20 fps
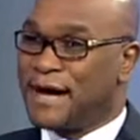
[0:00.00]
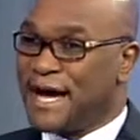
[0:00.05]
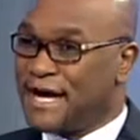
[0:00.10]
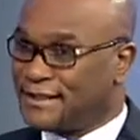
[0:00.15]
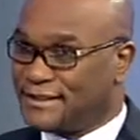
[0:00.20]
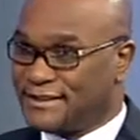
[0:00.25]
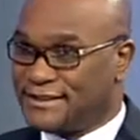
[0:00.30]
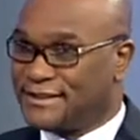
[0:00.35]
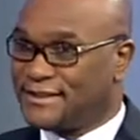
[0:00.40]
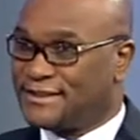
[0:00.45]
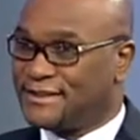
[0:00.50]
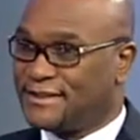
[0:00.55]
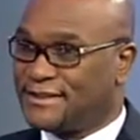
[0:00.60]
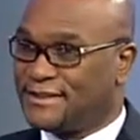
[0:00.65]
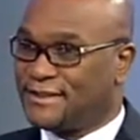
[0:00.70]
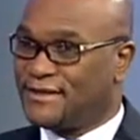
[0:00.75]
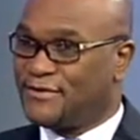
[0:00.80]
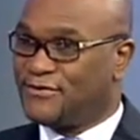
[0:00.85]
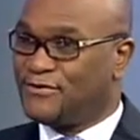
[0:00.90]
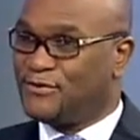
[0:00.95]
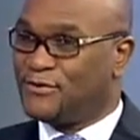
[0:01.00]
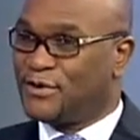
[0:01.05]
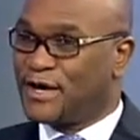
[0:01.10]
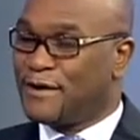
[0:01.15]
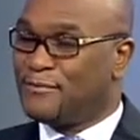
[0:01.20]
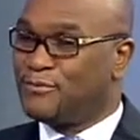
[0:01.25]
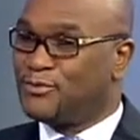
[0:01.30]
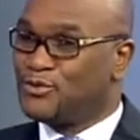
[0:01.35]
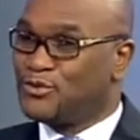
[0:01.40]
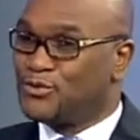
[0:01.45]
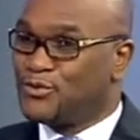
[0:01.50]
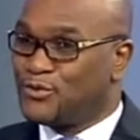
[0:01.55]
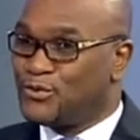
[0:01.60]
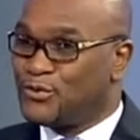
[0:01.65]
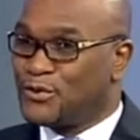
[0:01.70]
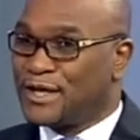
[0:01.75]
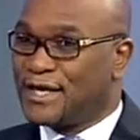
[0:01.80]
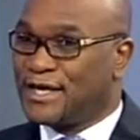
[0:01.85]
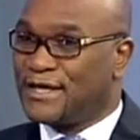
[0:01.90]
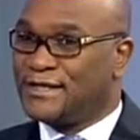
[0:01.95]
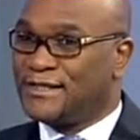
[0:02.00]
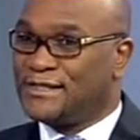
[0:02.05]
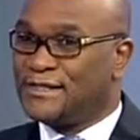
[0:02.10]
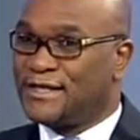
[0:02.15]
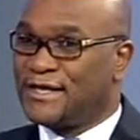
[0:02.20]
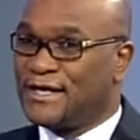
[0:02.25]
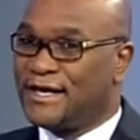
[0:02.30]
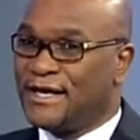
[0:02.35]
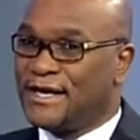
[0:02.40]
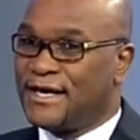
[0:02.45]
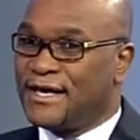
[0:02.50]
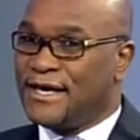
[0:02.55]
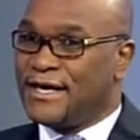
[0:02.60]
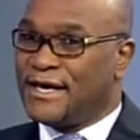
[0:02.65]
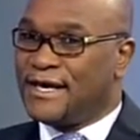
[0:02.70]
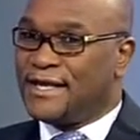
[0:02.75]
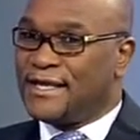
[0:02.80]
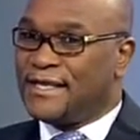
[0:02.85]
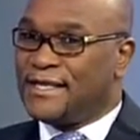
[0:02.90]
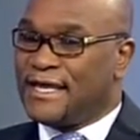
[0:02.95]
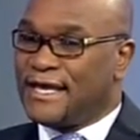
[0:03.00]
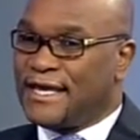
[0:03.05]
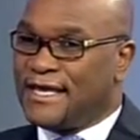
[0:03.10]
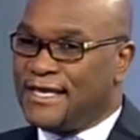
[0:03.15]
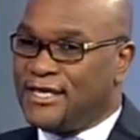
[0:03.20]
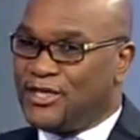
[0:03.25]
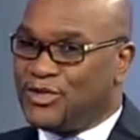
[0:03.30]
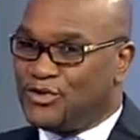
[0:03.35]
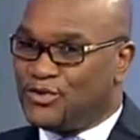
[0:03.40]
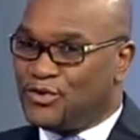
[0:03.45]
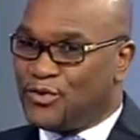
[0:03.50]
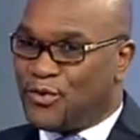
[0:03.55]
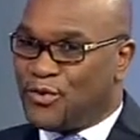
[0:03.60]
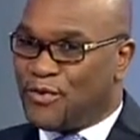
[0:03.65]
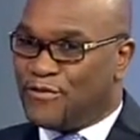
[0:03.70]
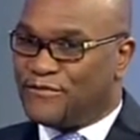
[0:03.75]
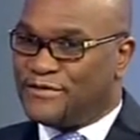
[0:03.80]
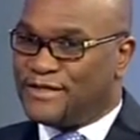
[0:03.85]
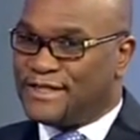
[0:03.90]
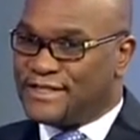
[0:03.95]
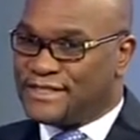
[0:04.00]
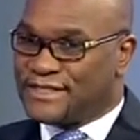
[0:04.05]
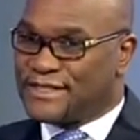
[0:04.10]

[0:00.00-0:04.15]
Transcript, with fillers: much mm. if you come to look at the issue of